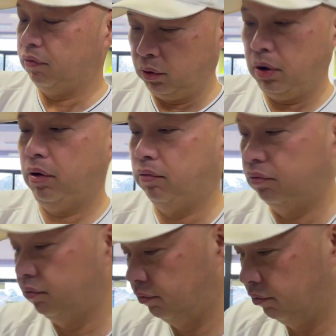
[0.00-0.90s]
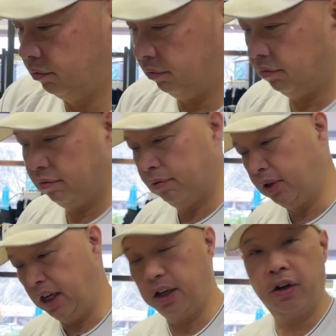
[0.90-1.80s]
Okay,
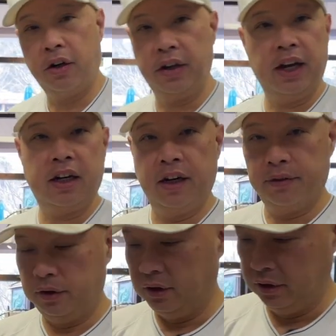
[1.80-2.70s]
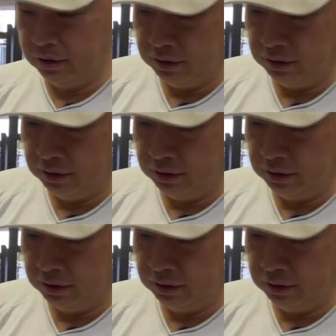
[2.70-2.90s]
we got all that covered.